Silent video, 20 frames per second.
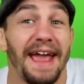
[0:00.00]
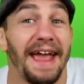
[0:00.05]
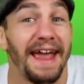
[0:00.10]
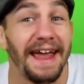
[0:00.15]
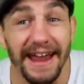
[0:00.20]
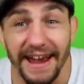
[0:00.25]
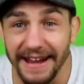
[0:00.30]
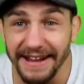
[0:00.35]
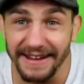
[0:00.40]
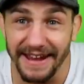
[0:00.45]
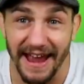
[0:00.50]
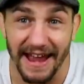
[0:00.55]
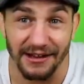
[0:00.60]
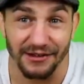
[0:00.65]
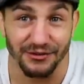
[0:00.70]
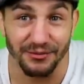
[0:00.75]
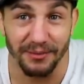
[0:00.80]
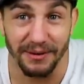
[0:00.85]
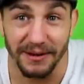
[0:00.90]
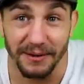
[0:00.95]
He
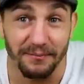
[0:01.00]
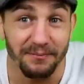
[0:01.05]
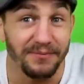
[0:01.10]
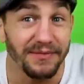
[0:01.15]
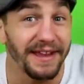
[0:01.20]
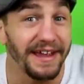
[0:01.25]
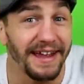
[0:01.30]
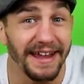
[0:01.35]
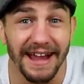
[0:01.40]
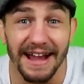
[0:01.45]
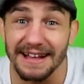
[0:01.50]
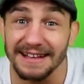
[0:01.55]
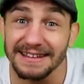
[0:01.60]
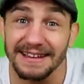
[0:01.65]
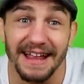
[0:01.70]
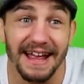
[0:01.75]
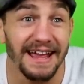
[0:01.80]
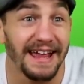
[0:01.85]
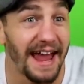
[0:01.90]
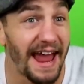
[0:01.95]
tells me he has
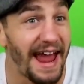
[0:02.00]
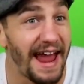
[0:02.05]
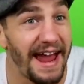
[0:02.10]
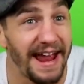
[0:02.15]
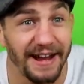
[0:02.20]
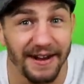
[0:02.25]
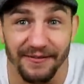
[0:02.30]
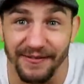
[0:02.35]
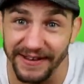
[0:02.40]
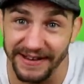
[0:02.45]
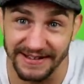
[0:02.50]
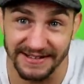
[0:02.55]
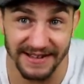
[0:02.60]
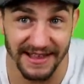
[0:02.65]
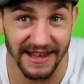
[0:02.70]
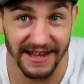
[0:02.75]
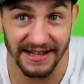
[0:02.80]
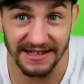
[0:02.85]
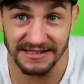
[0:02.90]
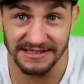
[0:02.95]
like eight of these
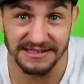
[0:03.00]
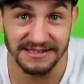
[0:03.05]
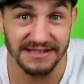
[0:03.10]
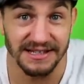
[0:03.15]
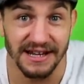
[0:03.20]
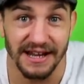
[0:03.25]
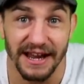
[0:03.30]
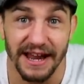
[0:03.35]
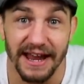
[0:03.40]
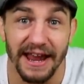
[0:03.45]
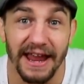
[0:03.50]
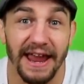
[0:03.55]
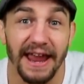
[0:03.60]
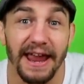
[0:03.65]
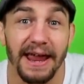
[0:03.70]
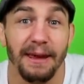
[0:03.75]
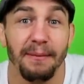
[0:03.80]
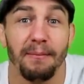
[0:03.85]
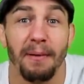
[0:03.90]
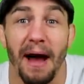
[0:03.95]
things.
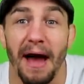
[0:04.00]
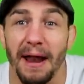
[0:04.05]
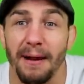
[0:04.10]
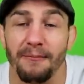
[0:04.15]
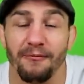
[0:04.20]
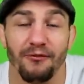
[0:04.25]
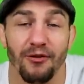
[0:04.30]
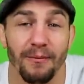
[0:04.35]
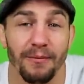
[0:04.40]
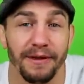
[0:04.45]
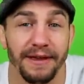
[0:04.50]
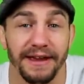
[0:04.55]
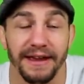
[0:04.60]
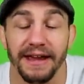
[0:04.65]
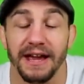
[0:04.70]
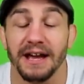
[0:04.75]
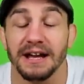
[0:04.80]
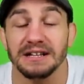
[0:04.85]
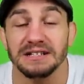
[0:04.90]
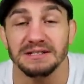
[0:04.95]
He bought them from
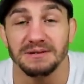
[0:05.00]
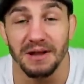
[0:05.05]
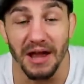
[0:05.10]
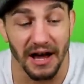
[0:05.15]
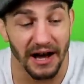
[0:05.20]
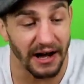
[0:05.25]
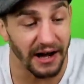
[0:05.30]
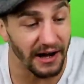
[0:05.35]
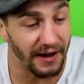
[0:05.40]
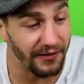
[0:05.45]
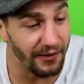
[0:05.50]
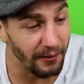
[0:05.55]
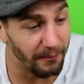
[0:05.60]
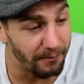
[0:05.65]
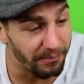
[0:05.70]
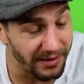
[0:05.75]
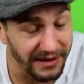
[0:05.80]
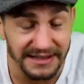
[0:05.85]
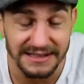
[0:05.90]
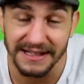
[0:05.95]
the uh, the
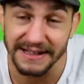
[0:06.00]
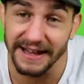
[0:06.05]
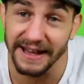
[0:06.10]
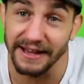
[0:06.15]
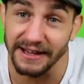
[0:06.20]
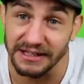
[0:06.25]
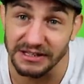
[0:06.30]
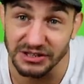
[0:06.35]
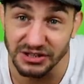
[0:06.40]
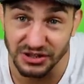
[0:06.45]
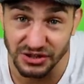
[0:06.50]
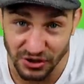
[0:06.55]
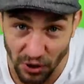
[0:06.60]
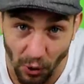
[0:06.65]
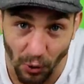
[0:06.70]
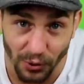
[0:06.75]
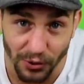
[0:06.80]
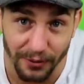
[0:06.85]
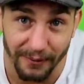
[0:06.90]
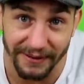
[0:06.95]
place that they
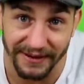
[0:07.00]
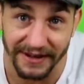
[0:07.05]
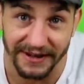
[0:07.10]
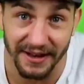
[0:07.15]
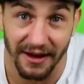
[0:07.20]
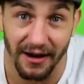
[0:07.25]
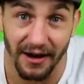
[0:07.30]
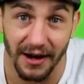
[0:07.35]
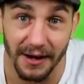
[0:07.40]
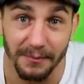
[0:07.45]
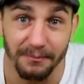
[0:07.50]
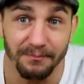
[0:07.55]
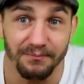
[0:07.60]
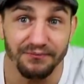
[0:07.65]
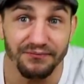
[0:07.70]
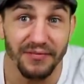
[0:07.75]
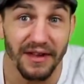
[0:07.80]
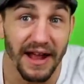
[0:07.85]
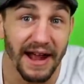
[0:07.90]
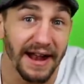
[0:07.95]
sold them at the time,
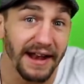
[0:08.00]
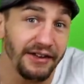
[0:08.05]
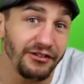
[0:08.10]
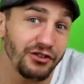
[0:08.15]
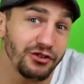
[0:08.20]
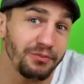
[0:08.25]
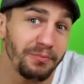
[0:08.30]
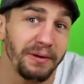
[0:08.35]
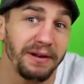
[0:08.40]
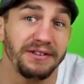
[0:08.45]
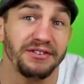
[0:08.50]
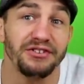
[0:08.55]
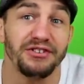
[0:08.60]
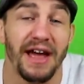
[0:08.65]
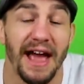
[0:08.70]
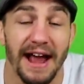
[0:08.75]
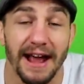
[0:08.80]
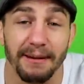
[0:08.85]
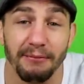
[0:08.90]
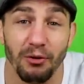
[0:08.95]
and he's just been
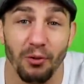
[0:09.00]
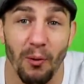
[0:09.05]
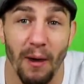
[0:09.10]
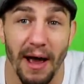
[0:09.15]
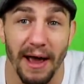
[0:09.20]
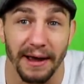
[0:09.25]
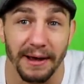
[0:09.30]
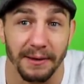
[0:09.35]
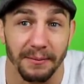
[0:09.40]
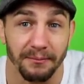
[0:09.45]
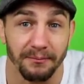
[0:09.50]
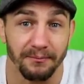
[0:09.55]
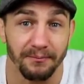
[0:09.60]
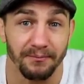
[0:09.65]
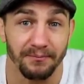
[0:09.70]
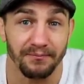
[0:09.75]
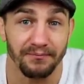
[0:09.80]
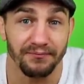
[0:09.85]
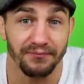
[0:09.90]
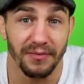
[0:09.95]
stacking them away.
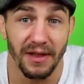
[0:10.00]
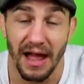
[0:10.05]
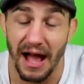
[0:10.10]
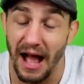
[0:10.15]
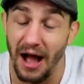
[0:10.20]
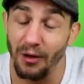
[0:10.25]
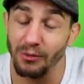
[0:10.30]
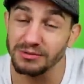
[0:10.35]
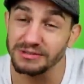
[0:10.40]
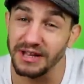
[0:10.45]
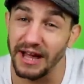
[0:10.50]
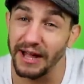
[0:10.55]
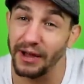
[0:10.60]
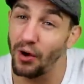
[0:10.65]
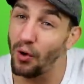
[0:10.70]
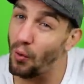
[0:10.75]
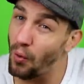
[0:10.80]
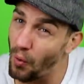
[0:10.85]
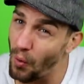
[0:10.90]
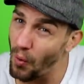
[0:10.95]
I was
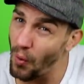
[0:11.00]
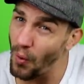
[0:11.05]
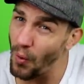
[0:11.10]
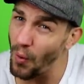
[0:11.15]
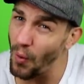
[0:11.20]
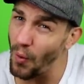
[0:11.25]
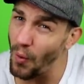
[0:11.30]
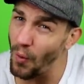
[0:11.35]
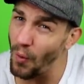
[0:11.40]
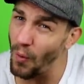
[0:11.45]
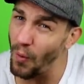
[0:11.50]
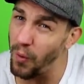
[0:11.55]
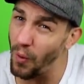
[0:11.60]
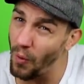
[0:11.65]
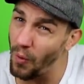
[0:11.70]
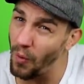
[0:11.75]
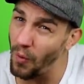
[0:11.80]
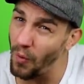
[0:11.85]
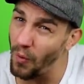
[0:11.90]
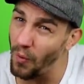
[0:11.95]
like, whoo
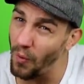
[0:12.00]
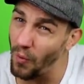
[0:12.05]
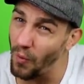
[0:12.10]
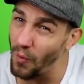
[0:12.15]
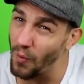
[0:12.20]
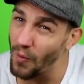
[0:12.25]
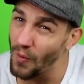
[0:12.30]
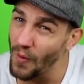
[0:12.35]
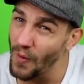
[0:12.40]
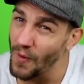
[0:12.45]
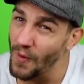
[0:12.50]
hoo.